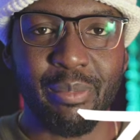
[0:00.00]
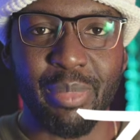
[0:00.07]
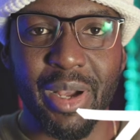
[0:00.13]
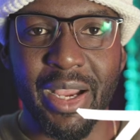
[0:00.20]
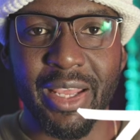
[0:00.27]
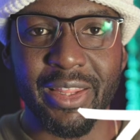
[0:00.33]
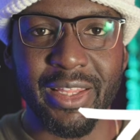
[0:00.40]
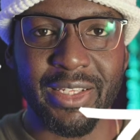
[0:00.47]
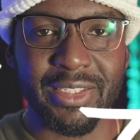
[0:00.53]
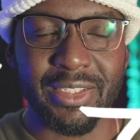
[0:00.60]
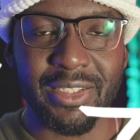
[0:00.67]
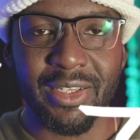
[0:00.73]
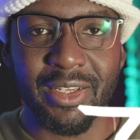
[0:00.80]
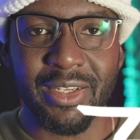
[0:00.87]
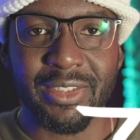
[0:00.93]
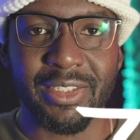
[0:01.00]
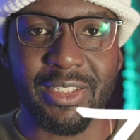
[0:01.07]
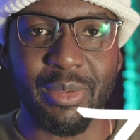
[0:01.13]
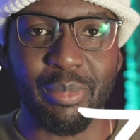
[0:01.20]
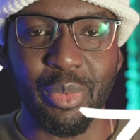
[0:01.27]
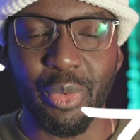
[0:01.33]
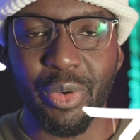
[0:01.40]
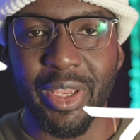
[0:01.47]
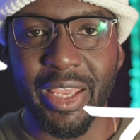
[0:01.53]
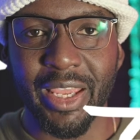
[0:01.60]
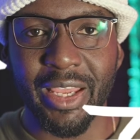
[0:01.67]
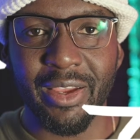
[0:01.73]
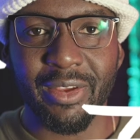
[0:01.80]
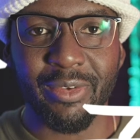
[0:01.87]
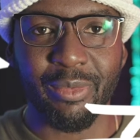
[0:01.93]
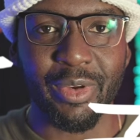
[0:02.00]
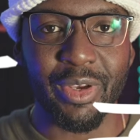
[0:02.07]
by this symbol here.